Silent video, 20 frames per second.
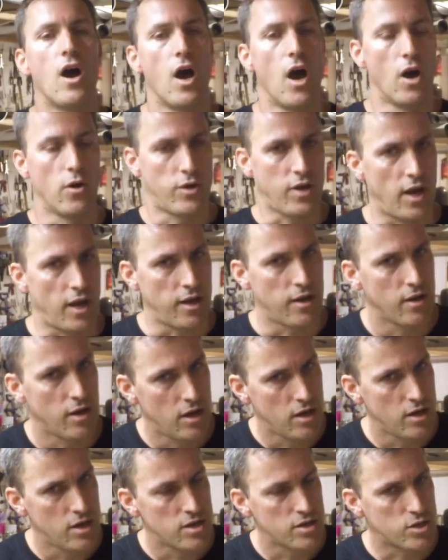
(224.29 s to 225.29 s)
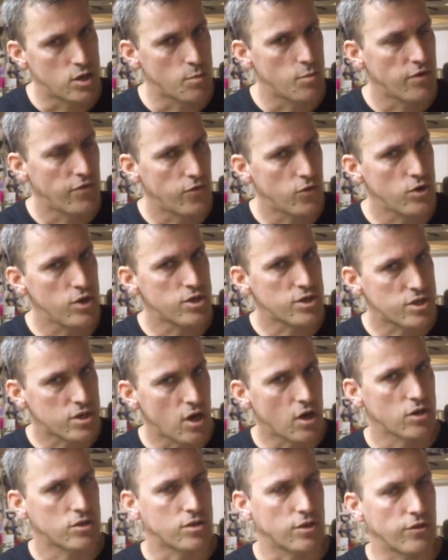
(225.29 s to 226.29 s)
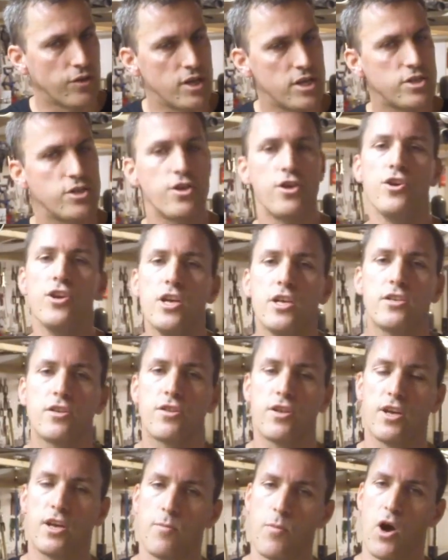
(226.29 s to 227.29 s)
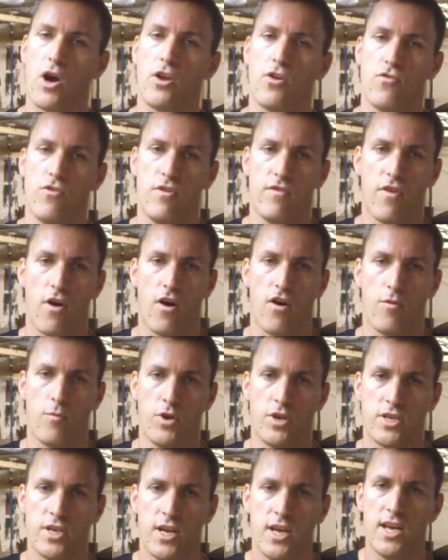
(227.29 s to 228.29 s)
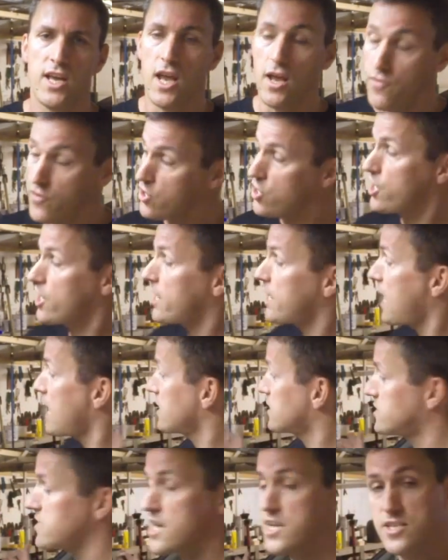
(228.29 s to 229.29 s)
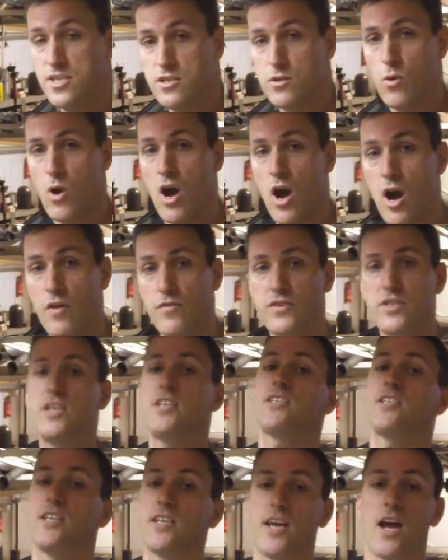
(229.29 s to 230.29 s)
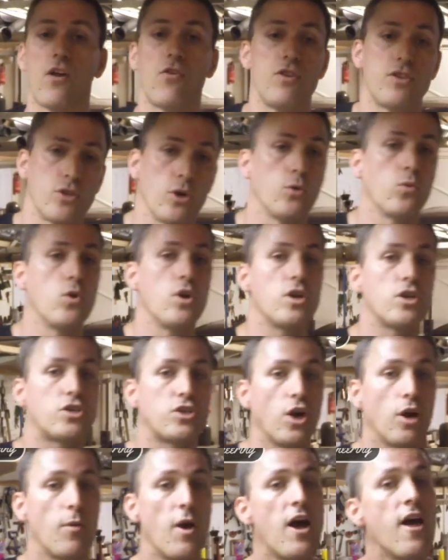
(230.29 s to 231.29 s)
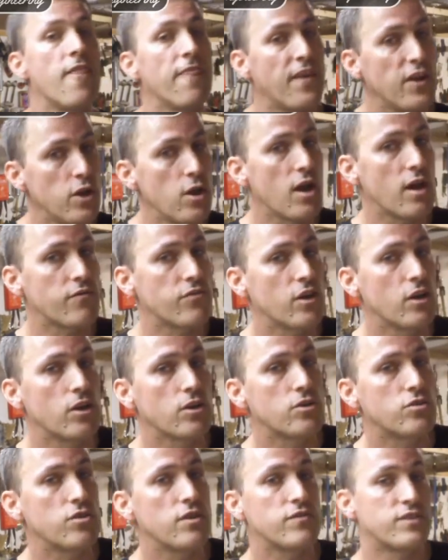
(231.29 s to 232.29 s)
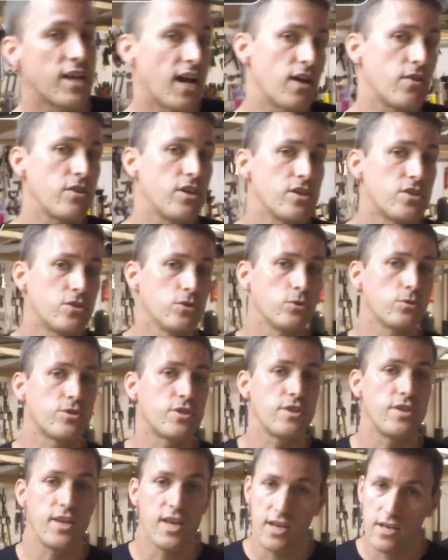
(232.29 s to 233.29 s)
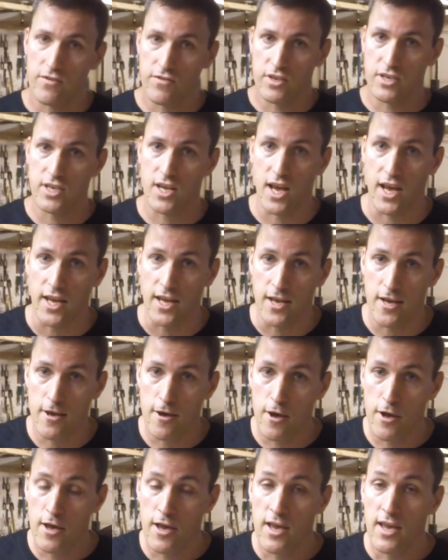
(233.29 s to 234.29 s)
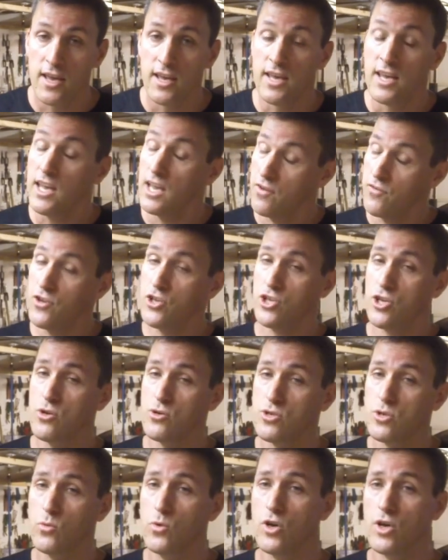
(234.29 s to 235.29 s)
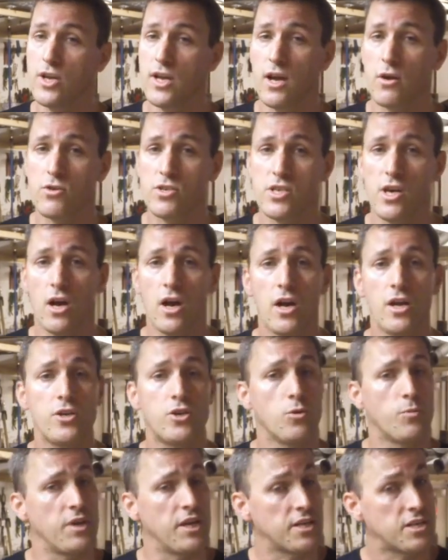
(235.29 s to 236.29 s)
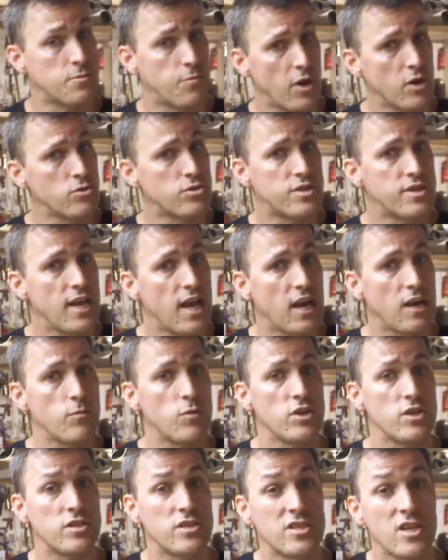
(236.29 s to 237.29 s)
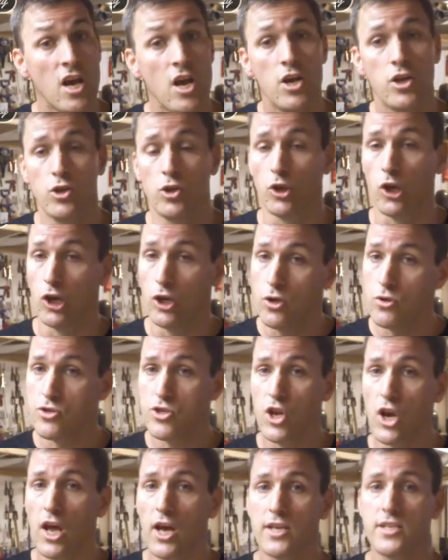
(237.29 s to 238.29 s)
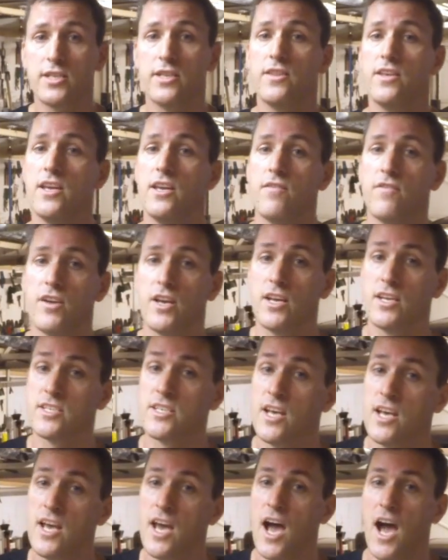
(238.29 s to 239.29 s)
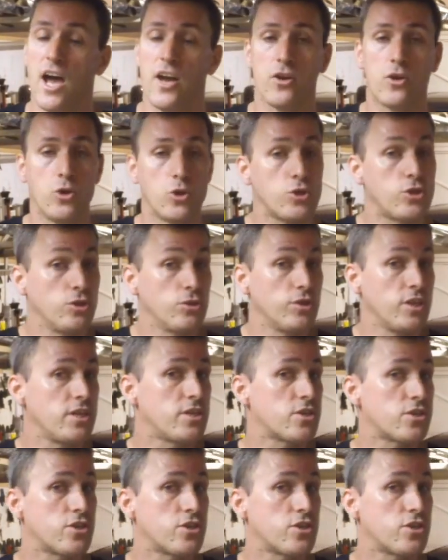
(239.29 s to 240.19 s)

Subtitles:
Okay, so before you start on this, you need to think about your environment. If you can get access to a half-decent garage or workshop, then you have the luxury of downing your tools at the end of the day. If you choose to work outside, you'll be exposed to the elements, you'll lose the light in the evenings, and of course you'll need to